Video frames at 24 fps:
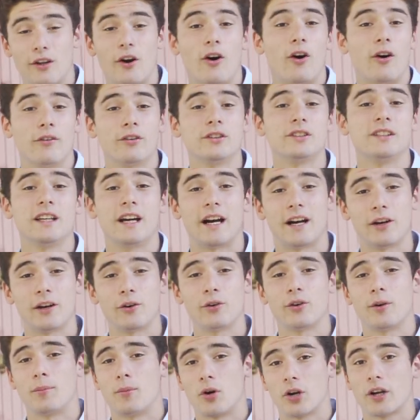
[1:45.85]
Now, obviously, I
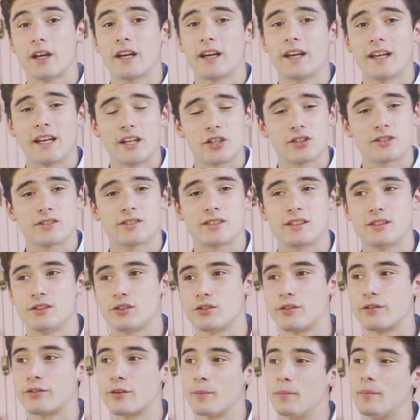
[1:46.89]
own a marketing agency,
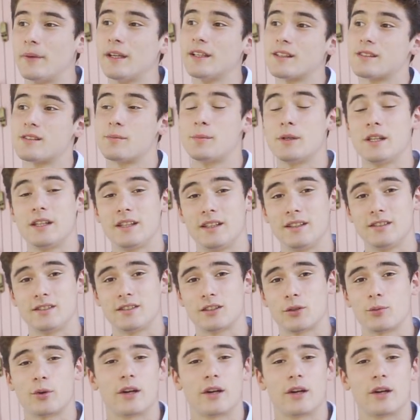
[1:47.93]
so for me, it's a bit easier.